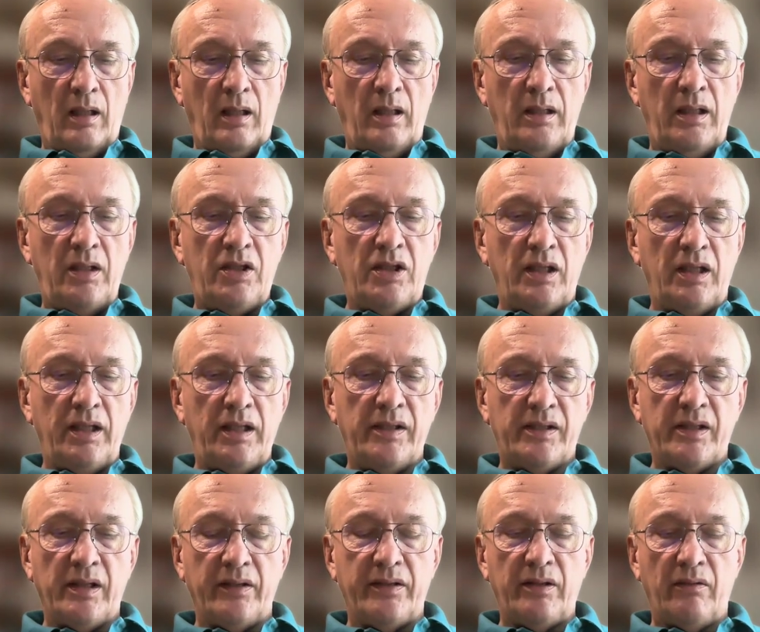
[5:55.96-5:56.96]
Initially,
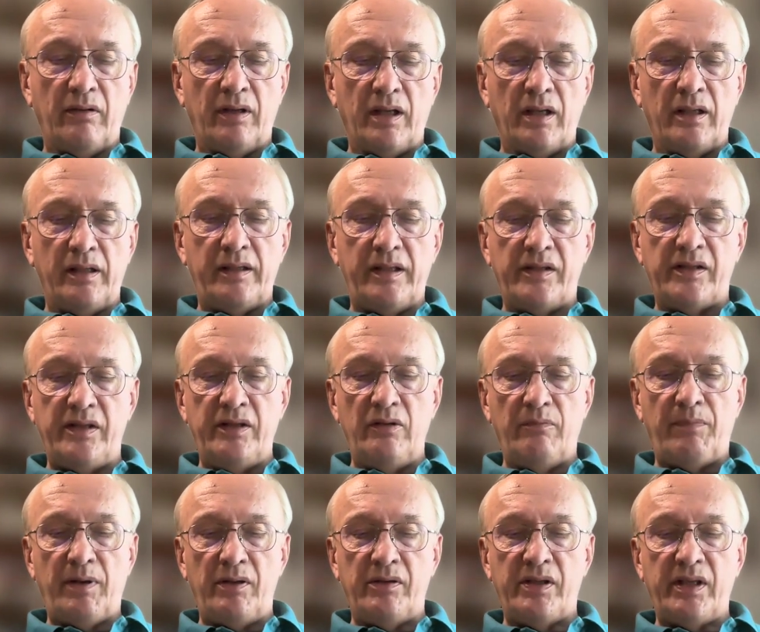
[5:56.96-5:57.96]
Satow regarded his new
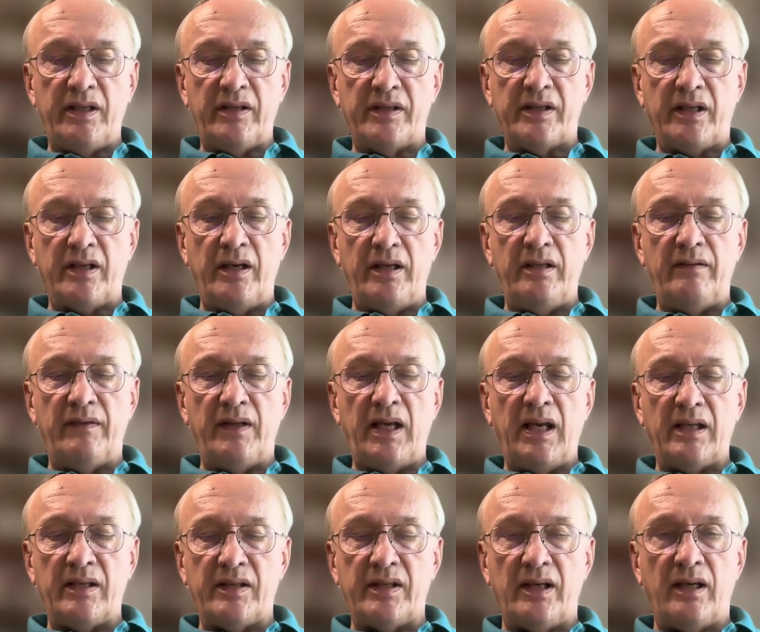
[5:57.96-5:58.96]
posting as a kind of
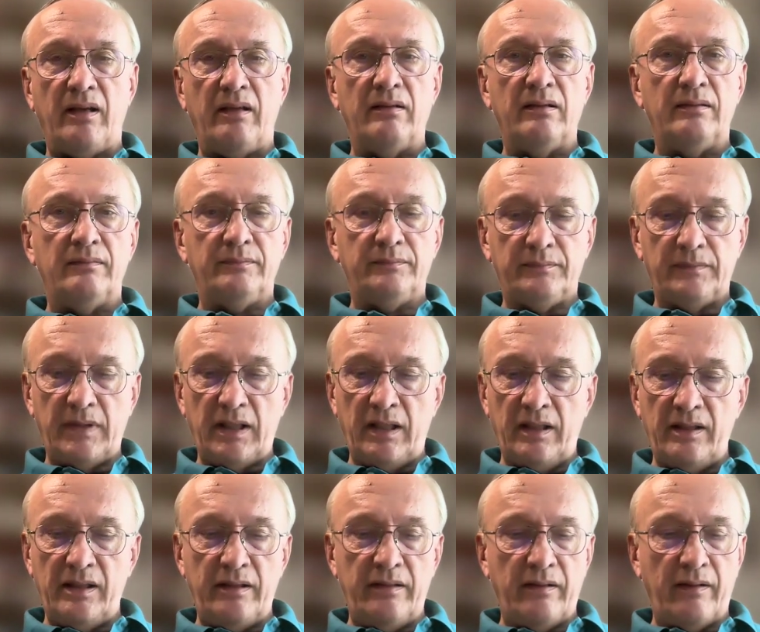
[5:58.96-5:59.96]
exile,
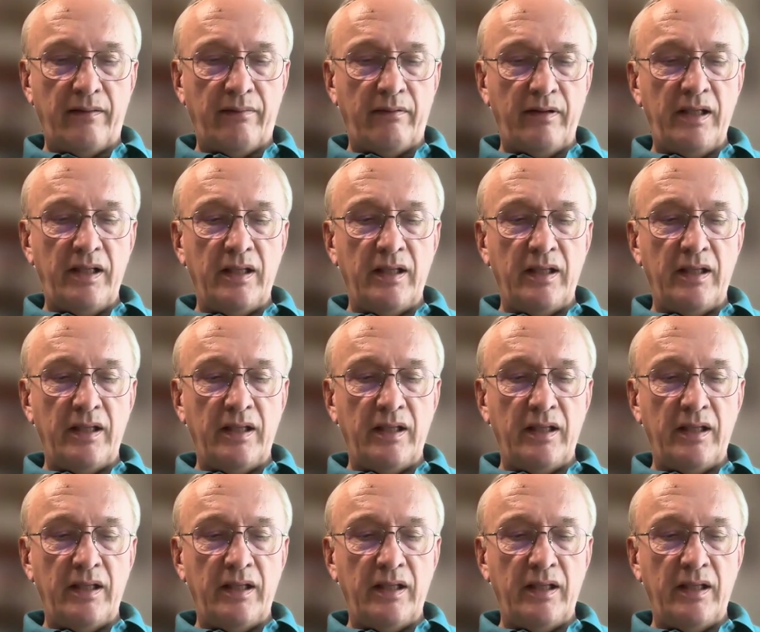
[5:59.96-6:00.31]
and in the 3